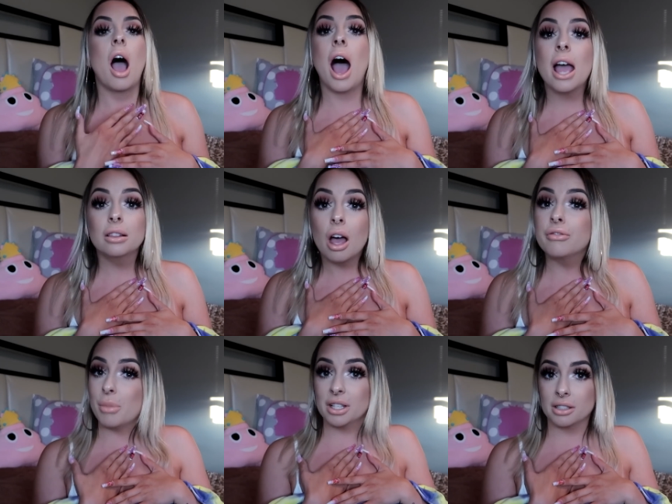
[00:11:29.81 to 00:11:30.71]
I
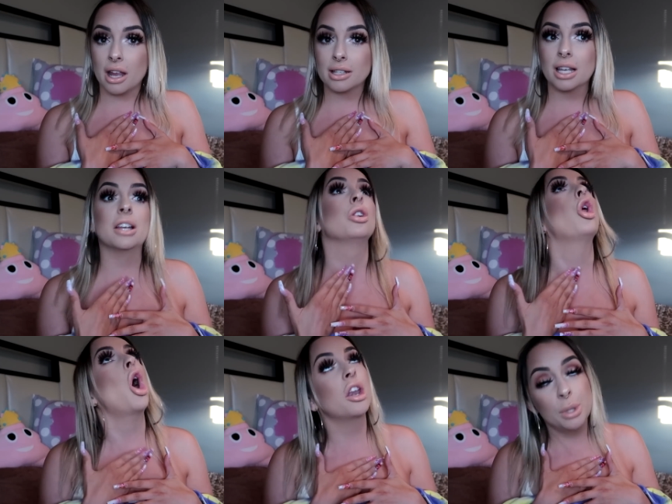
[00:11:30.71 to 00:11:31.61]
love Mustangs and a
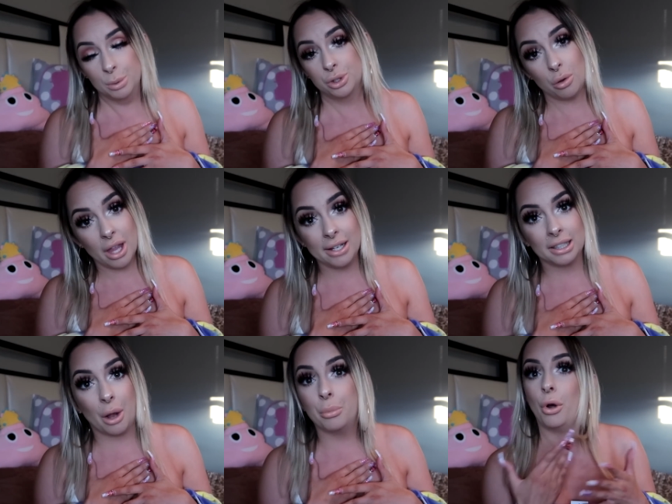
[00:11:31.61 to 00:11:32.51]
lot of people don't like
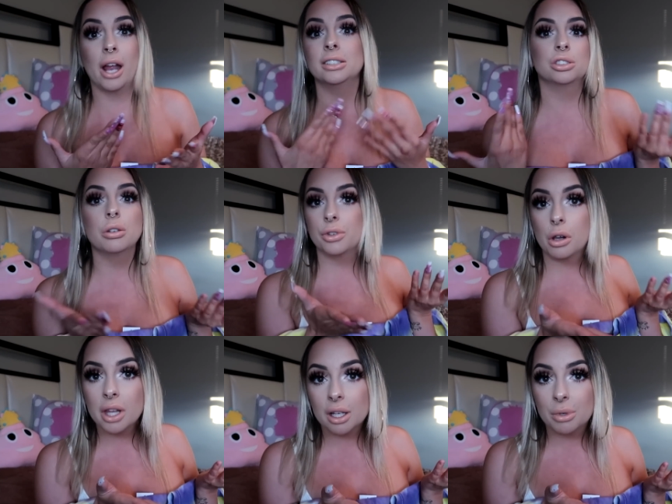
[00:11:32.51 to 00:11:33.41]
them, right? So if you
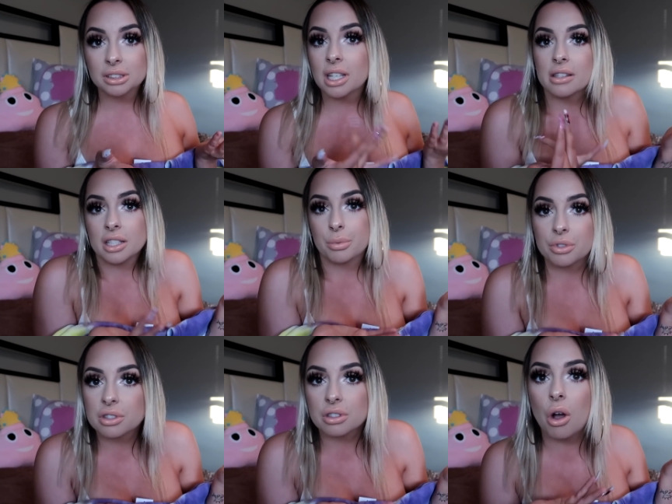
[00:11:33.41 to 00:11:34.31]
don't like a Mustang, that's
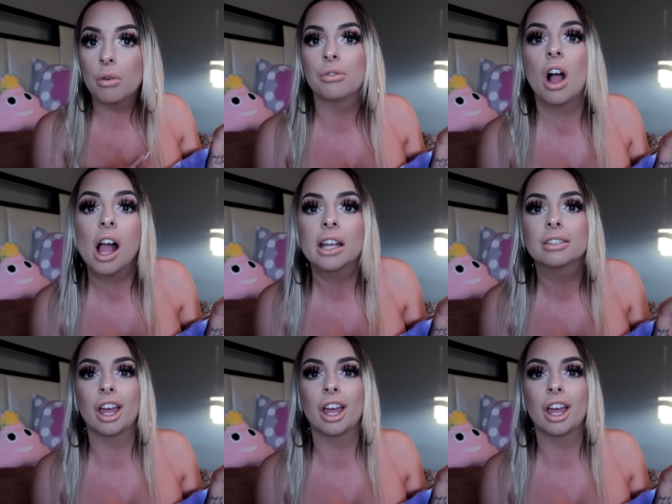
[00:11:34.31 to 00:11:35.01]
so fine.